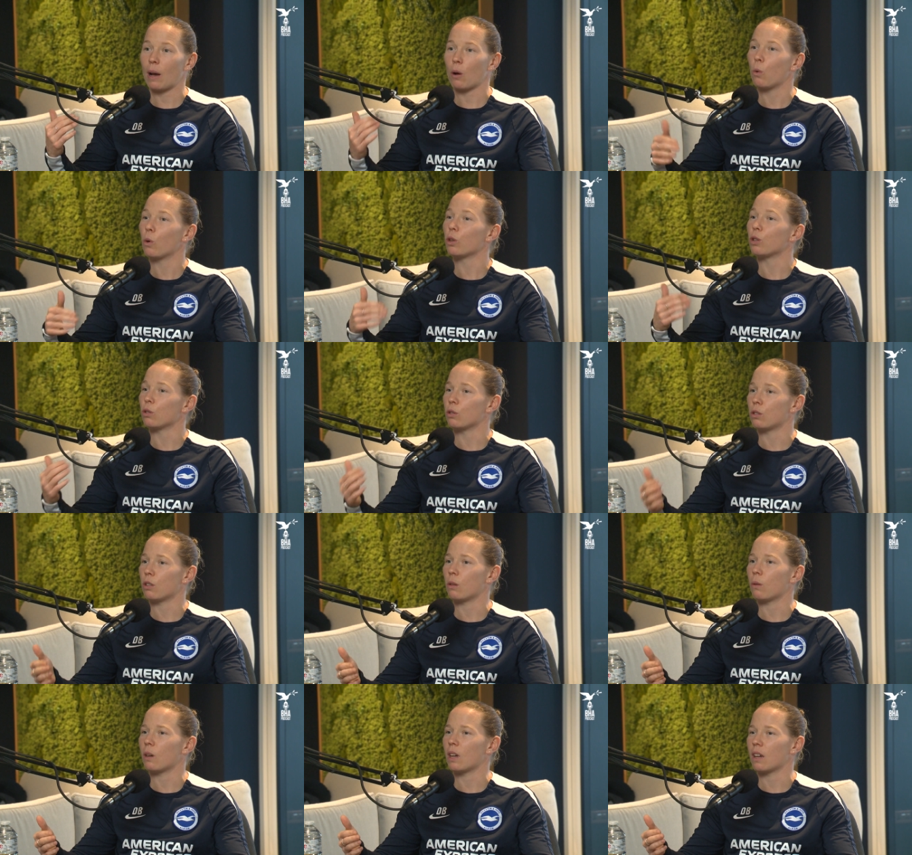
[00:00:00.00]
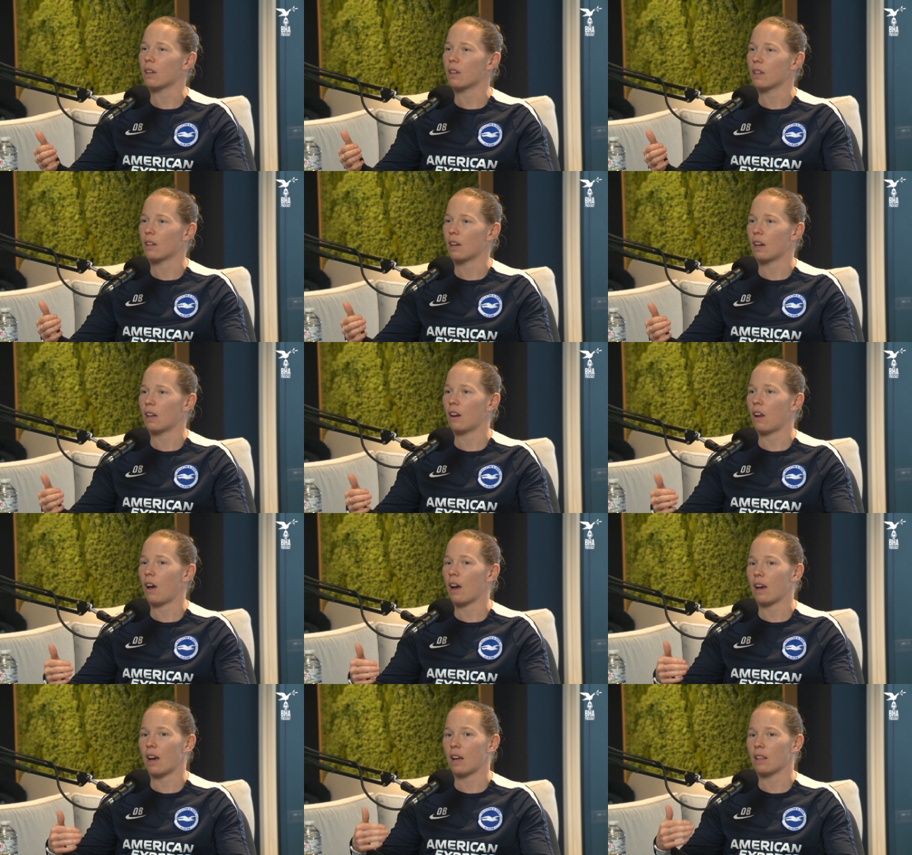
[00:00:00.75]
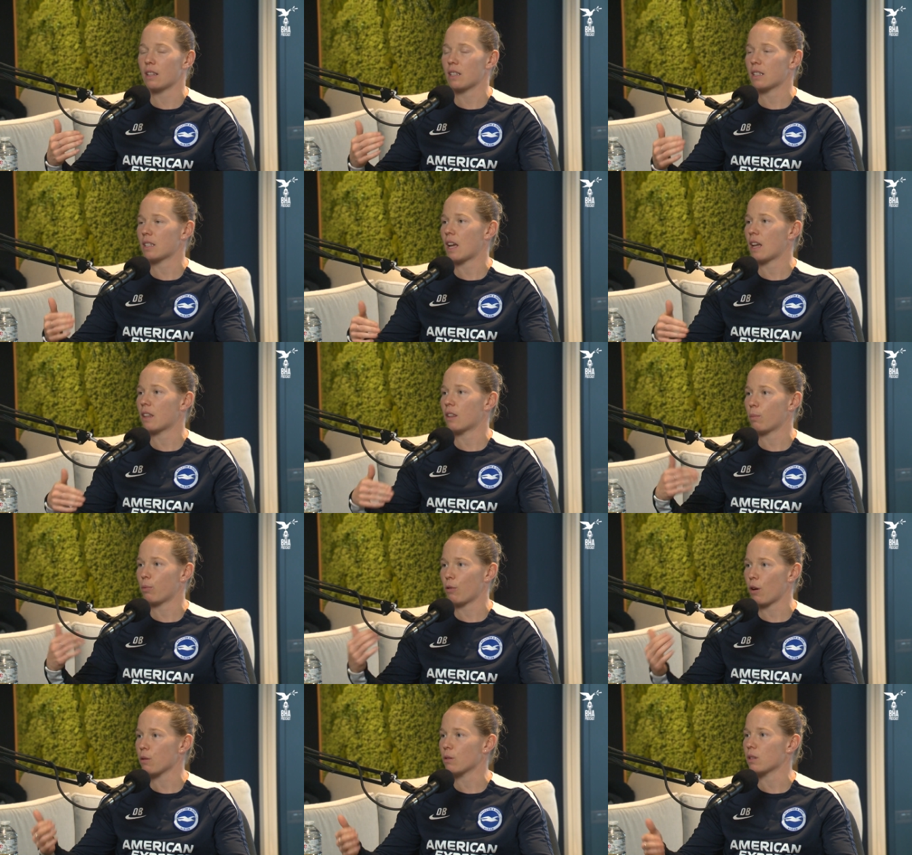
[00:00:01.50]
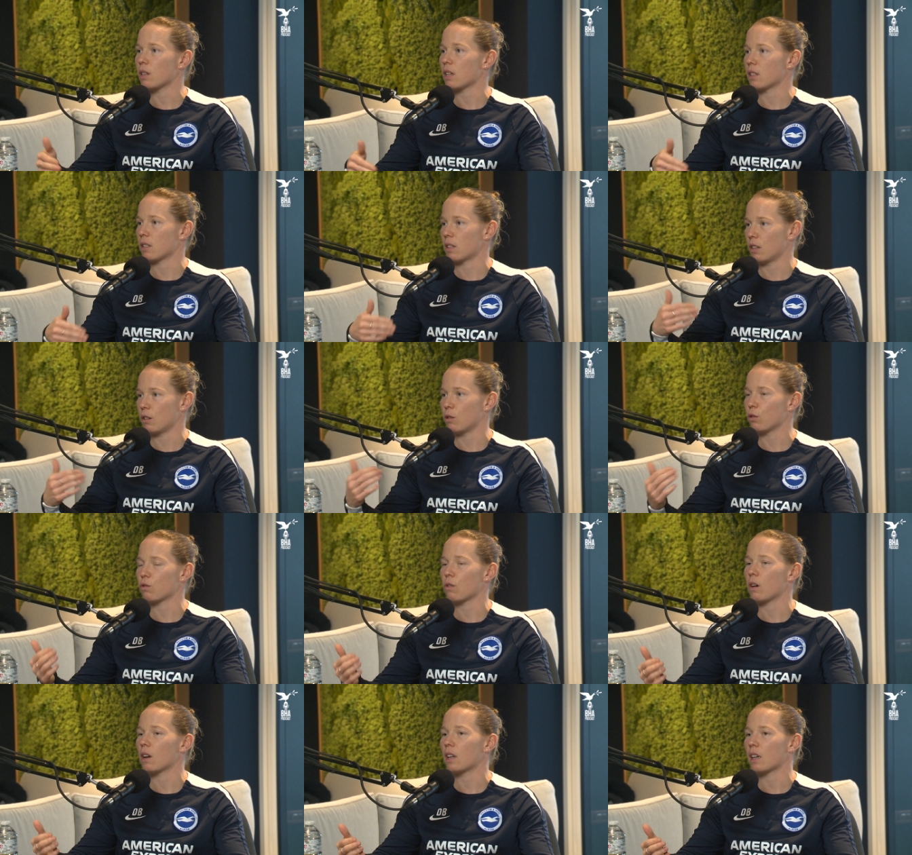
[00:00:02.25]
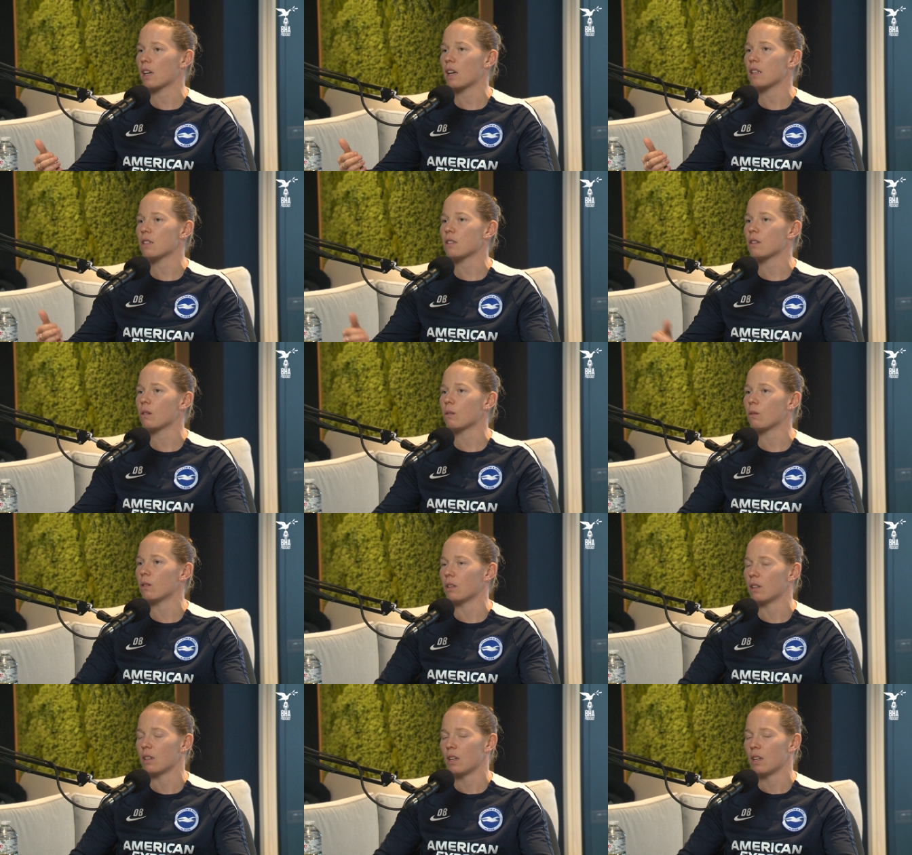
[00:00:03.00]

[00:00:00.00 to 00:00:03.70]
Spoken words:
what you're doing and like understand the process that you're trying to get to,